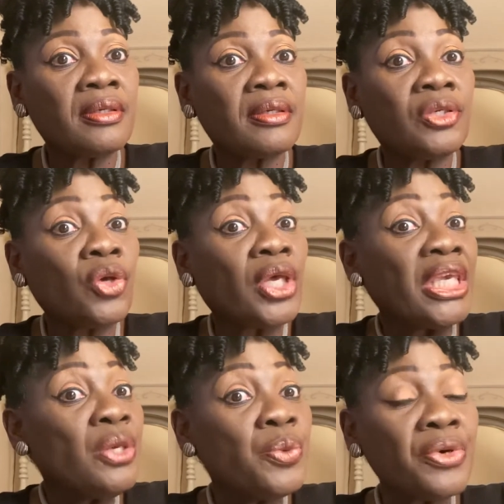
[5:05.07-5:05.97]
Your
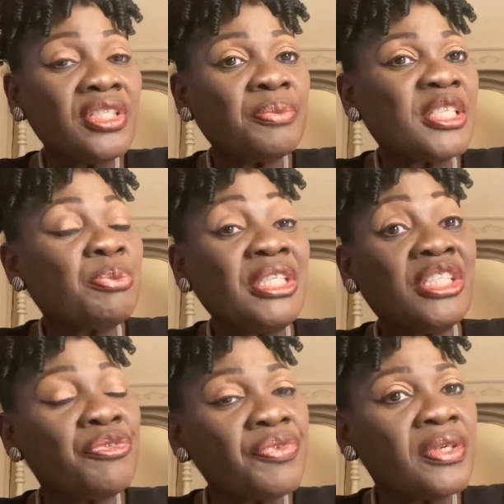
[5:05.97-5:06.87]
keywords must be
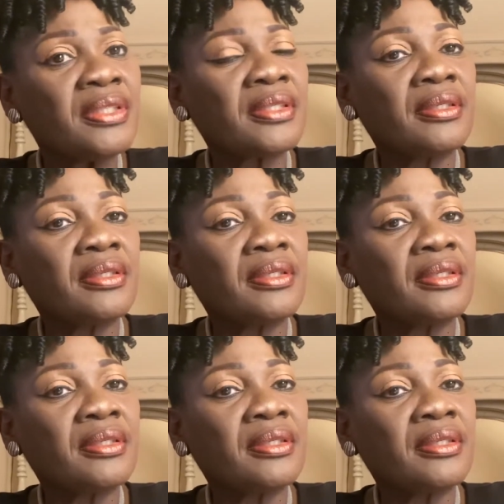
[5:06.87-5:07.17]
different.